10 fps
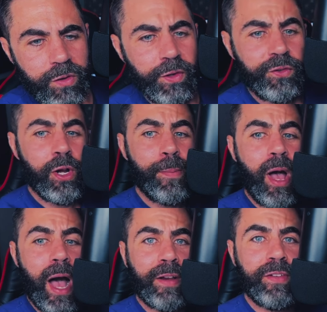So let's talk
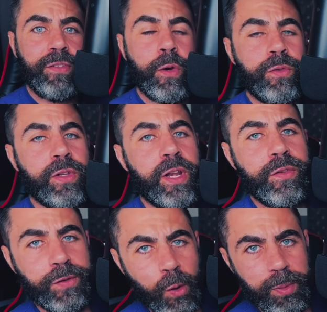about oxytocin
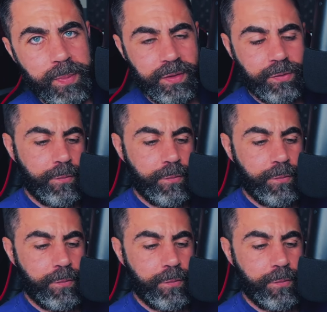and dopamine.